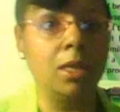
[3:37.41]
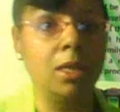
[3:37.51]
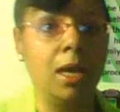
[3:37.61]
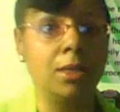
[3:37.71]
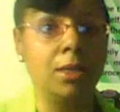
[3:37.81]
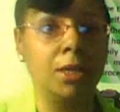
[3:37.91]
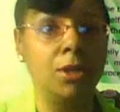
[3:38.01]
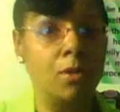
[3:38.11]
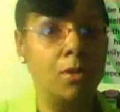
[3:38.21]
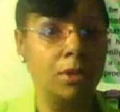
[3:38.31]
not uh,
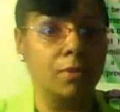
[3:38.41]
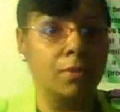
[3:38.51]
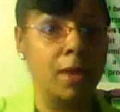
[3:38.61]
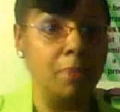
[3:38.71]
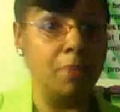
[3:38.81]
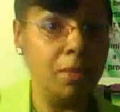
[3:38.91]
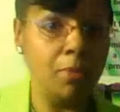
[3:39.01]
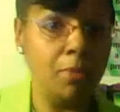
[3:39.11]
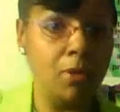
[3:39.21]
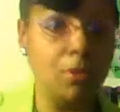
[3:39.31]
knowing the right
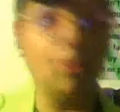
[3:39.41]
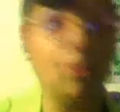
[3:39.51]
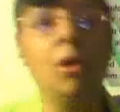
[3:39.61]
people